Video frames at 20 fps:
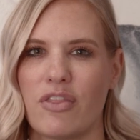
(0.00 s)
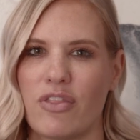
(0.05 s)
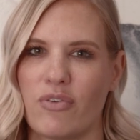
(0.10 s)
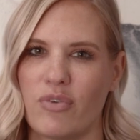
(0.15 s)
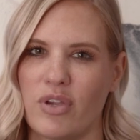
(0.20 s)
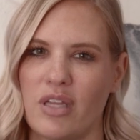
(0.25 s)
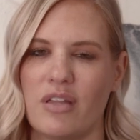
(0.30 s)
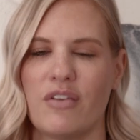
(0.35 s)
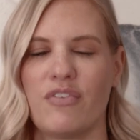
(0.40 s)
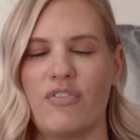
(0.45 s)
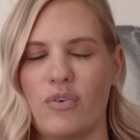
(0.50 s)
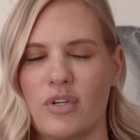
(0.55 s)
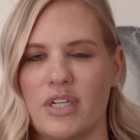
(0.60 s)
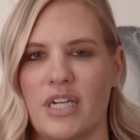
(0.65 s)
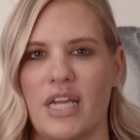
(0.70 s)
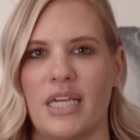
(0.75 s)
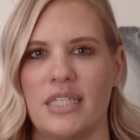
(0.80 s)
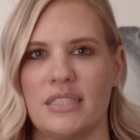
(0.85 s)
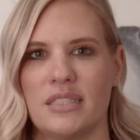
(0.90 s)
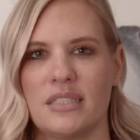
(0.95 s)
3 to 4
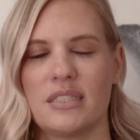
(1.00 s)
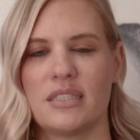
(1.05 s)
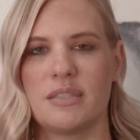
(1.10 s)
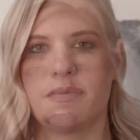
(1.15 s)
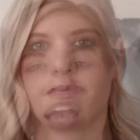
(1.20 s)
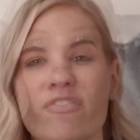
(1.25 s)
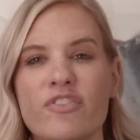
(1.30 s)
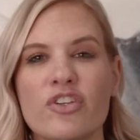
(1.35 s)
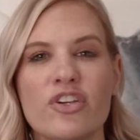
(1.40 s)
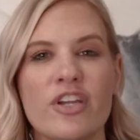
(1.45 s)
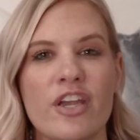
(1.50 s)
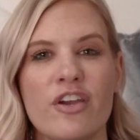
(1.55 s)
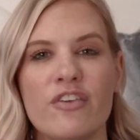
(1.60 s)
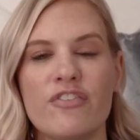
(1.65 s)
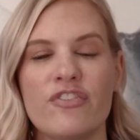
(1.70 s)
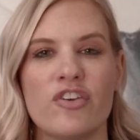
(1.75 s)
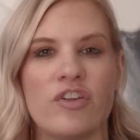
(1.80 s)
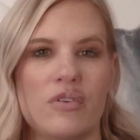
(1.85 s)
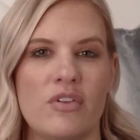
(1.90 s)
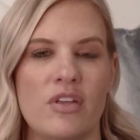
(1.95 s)
days. Aftercare
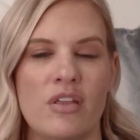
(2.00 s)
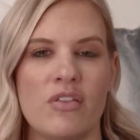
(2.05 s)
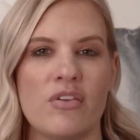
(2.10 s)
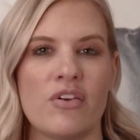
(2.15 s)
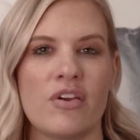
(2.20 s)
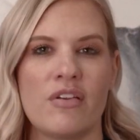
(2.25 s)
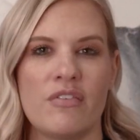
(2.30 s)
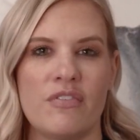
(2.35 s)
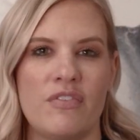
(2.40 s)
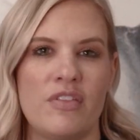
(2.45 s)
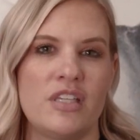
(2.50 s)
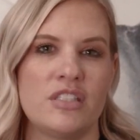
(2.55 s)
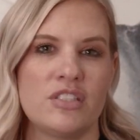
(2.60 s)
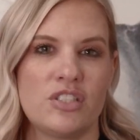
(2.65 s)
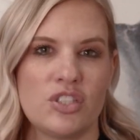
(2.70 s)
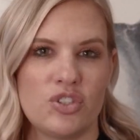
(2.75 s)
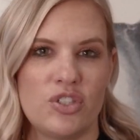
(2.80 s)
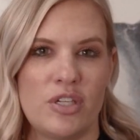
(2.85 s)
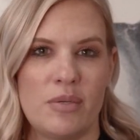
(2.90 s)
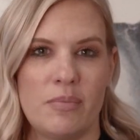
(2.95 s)
for either of
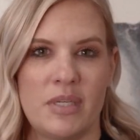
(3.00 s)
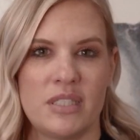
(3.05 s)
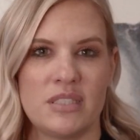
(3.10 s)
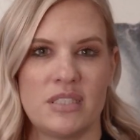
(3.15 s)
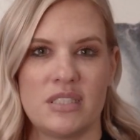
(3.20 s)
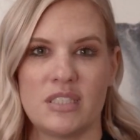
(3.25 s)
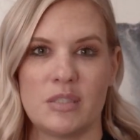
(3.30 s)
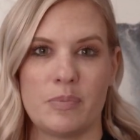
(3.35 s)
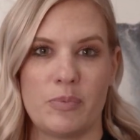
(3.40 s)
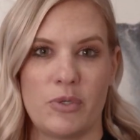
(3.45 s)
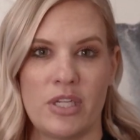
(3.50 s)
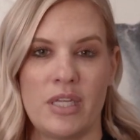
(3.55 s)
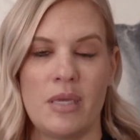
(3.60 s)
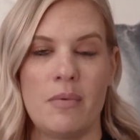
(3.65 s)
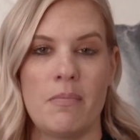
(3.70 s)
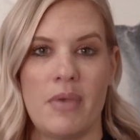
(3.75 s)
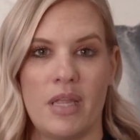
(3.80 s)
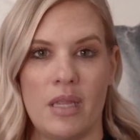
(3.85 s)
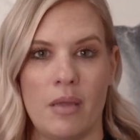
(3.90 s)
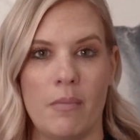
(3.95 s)
these treatments is pretty
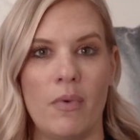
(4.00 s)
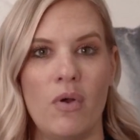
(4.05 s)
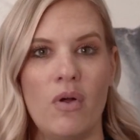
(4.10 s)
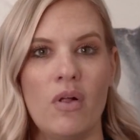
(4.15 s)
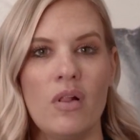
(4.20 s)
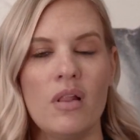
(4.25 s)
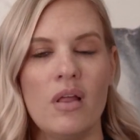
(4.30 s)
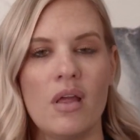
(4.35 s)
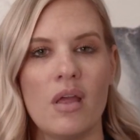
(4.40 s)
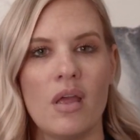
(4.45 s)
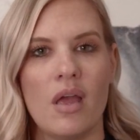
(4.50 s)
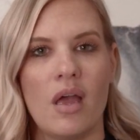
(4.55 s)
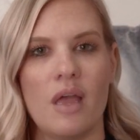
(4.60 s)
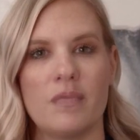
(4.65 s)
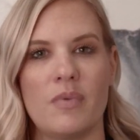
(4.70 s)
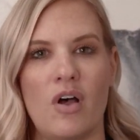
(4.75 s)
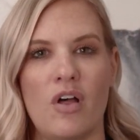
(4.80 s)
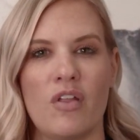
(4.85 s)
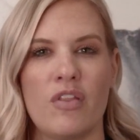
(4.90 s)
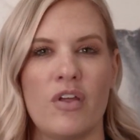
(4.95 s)
minimal,
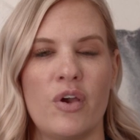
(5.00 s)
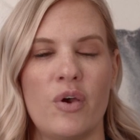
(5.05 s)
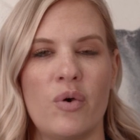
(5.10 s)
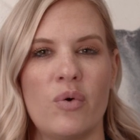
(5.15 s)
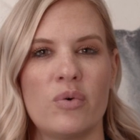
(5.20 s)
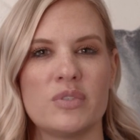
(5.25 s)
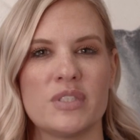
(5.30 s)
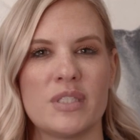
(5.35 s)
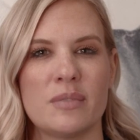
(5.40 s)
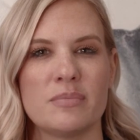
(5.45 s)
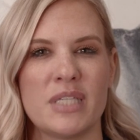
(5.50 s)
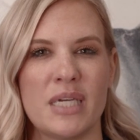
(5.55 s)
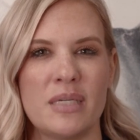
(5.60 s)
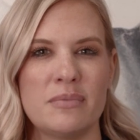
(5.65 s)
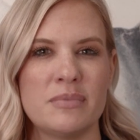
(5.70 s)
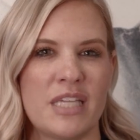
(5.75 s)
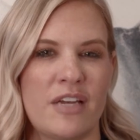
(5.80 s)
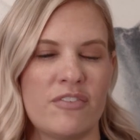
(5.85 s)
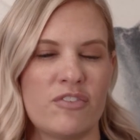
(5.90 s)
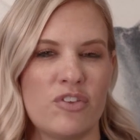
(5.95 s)
although
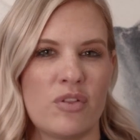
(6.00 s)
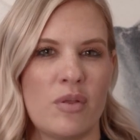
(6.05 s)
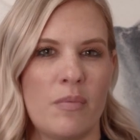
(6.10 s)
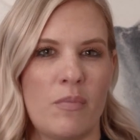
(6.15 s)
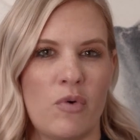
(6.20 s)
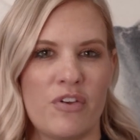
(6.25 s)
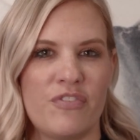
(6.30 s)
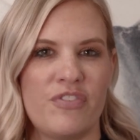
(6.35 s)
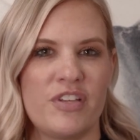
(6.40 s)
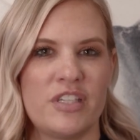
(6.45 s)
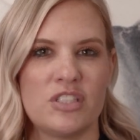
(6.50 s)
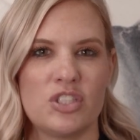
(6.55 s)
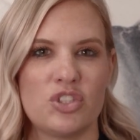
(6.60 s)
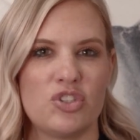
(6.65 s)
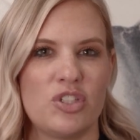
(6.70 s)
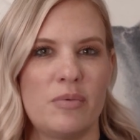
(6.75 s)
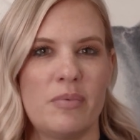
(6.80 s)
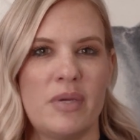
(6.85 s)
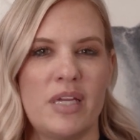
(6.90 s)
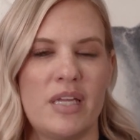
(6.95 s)
sometimes after the Morpheus
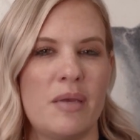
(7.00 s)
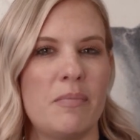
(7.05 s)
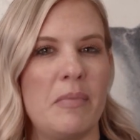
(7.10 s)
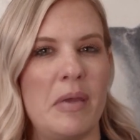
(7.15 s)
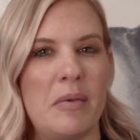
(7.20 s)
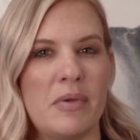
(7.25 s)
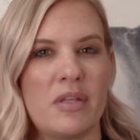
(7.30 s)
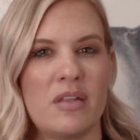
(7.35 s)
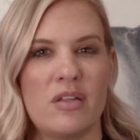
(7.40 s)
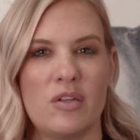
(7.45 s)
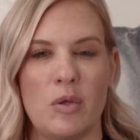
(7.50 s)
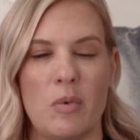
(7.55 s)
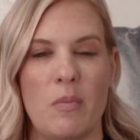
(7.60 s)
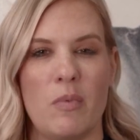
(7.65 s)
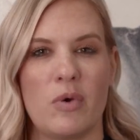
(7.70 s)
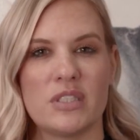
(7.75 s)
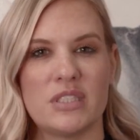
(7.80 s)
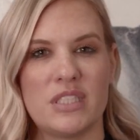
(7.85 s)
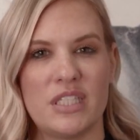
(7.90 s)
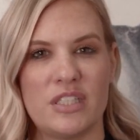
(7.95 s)
treatment it may be a little
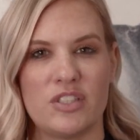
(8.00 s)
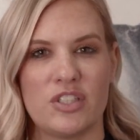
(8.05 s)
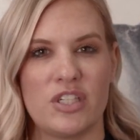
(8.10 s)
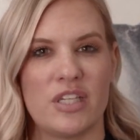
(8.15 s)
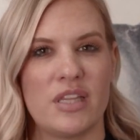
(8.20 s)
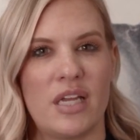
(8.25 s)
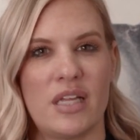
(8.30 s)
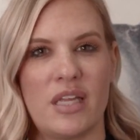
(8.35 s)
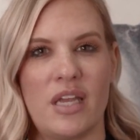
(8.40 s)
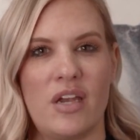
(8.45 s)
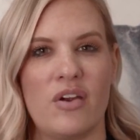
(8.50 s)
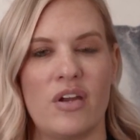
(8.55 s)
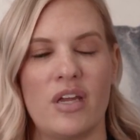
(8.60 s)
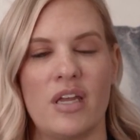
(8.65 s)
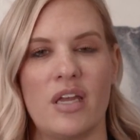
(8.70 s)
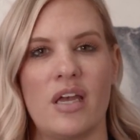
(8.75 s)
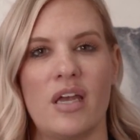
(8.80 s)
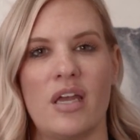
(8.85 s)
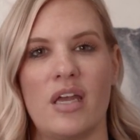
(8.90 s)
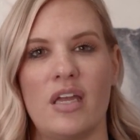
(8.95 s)
more tender in that
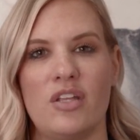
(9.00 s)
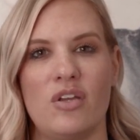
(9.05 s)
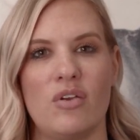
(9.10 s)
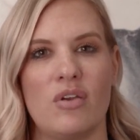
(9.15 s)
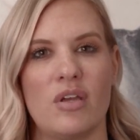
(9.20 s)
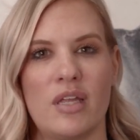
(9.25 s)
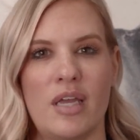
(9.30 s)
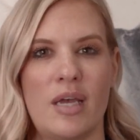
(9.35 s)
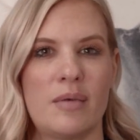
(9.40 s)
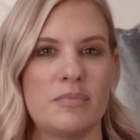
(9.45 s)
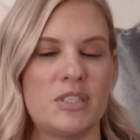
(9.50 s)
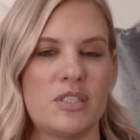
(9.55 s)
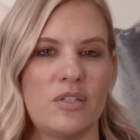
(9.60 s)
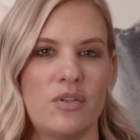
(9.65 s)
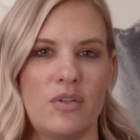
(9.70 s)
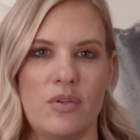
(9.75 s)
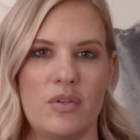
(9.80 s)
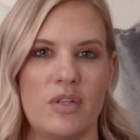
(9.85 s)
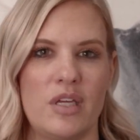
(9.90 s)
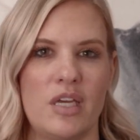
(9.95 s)
area, and you can
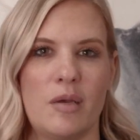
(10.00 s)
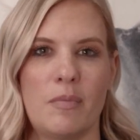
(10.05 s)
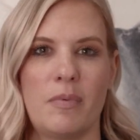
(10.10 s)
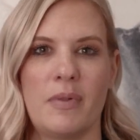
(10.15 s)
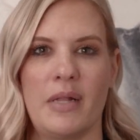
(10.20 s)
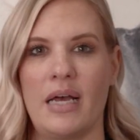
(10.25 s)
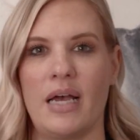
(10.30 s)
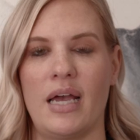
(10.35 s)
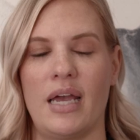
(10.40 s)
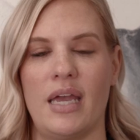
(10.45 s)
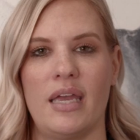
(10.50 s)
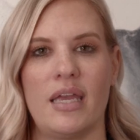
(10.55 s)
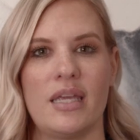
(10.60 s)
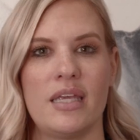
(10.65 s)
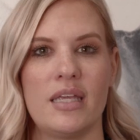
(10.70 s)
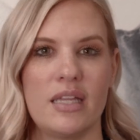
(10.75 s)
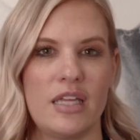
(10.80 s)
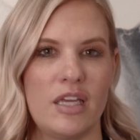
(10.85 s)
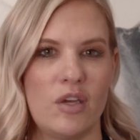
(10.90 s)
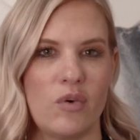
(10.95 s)
absolutely apply
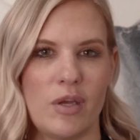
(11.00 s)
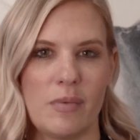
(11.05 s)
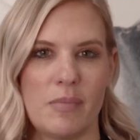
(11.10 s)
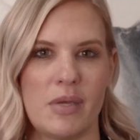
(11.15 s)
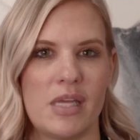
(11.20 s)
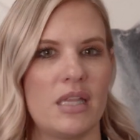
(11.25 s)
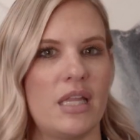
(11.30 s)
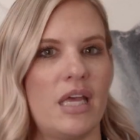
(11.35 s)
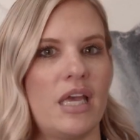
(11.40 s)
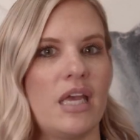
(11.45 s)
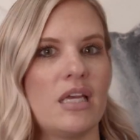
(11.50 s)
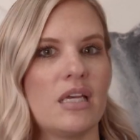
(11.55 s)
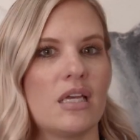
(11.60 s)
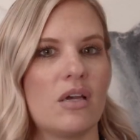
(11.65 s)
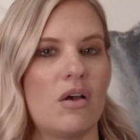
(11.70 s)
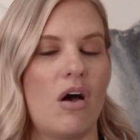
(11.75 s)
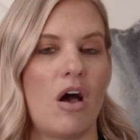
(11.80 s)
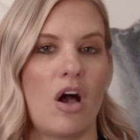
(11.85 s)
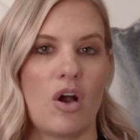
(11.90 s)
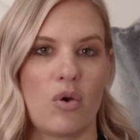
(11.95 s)
healing ointment like
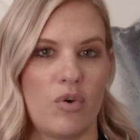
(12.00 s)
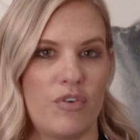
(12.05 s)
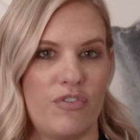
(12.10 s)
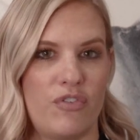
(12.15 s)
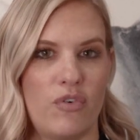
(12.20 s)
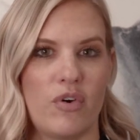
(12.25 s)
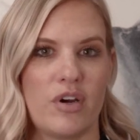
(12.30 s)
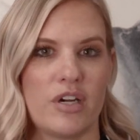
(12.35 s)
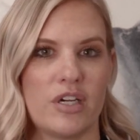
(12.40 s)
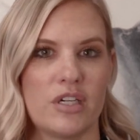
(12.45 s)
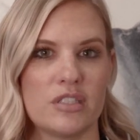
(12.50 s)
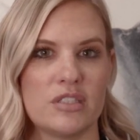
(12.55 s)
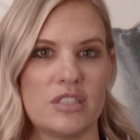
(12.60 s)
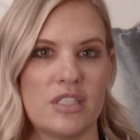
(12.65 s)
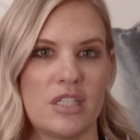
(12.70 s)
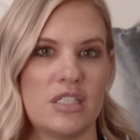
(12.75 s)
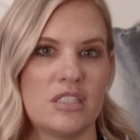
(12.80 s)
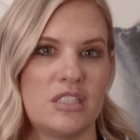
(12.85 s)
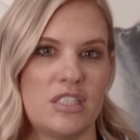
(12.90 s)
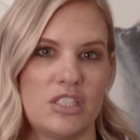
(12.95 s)
Aquaphor
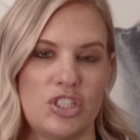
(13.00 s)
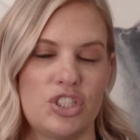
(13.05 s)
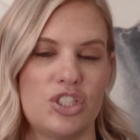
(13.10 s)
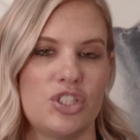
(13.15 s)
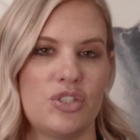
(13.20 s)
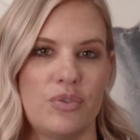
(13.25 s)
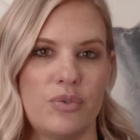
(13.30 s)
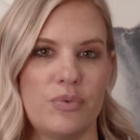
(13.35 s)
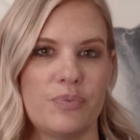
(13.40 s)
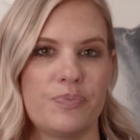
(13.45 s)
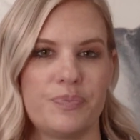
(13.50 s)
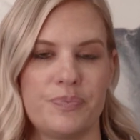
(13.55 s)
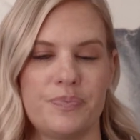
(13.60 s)
to the tissue.